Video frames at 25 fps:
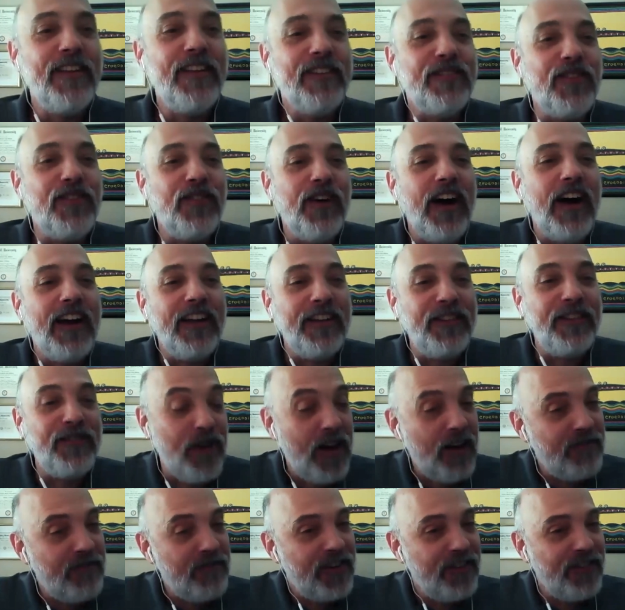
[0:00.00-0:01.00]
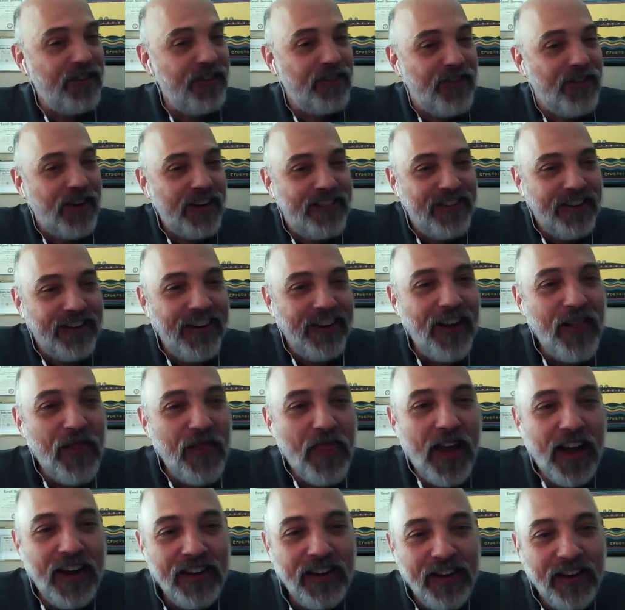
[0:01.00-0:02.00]
So I do have another question,
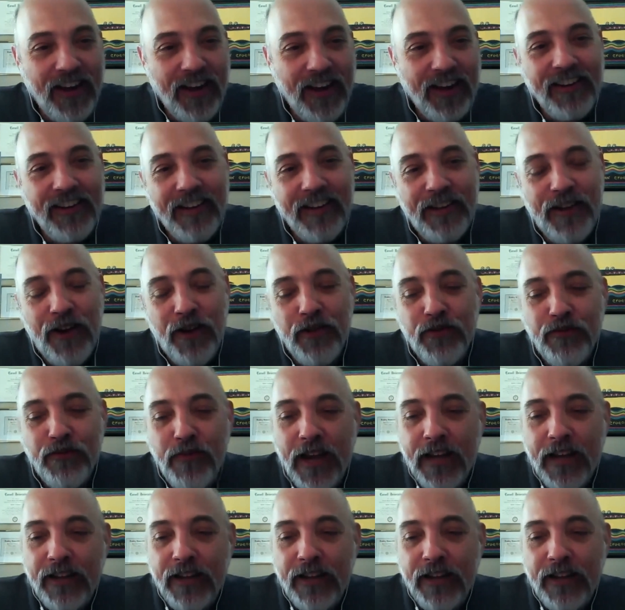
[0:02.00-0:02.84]
and it goes back